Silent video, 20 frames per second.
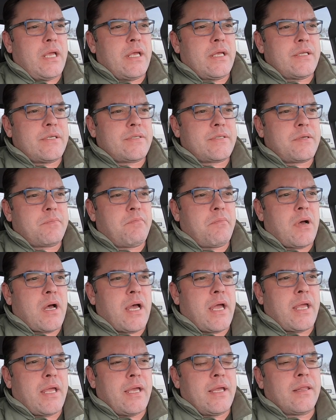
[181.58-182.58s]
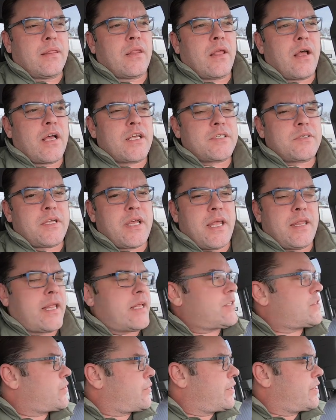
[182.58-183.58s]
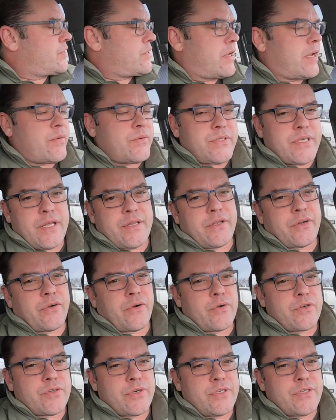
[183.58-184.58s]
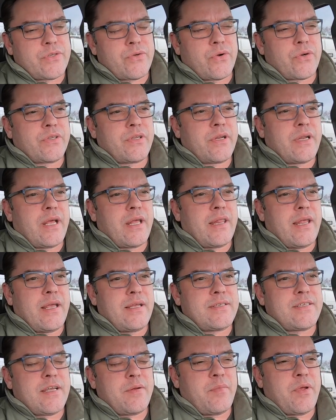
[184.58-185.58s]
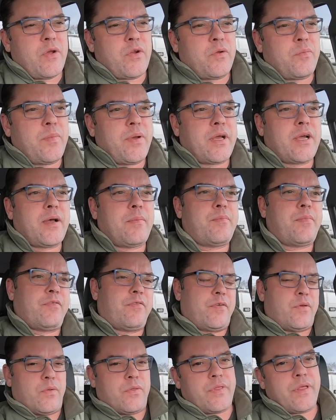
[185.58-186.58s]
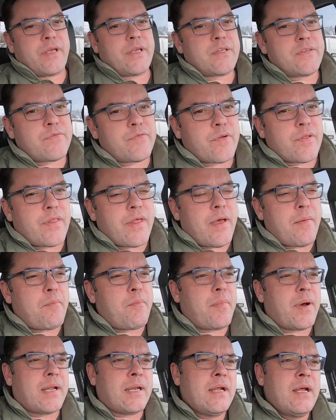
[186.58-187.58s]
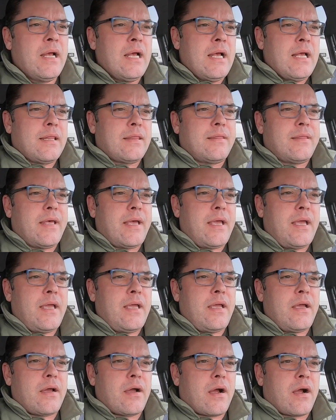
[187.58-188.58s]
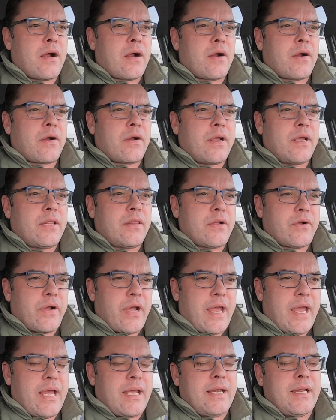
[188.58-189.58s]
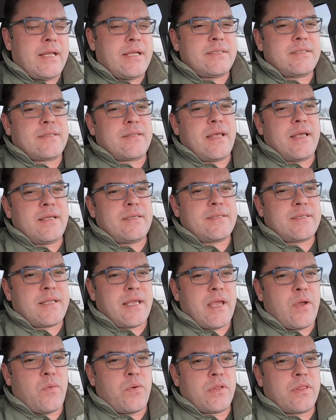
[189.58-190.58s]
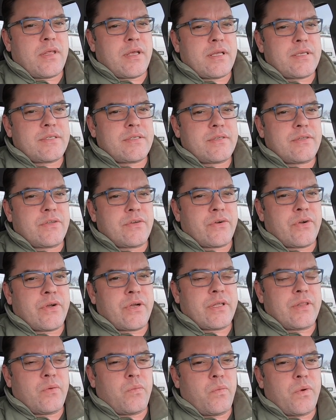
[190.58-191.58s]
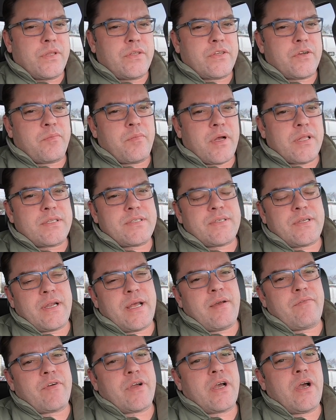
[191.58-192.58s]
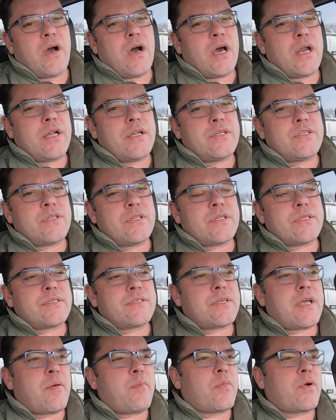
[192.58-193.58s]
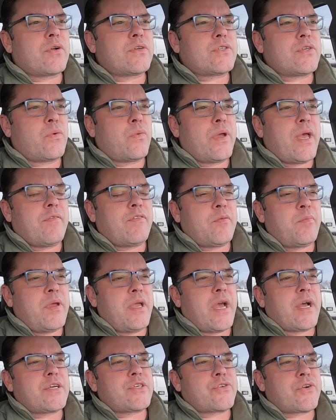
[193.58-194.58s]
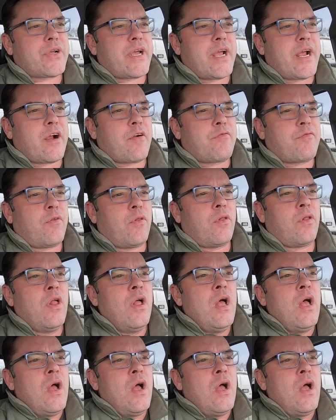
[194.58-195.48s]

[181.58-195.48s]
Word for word: is my in-laws, and that's the reason I was at the grocery store today. They sent me out to pick up a few things for them, but they are in their 80s. They stay with us during the winter months and have a cottage in the summer, so we have to be extra careful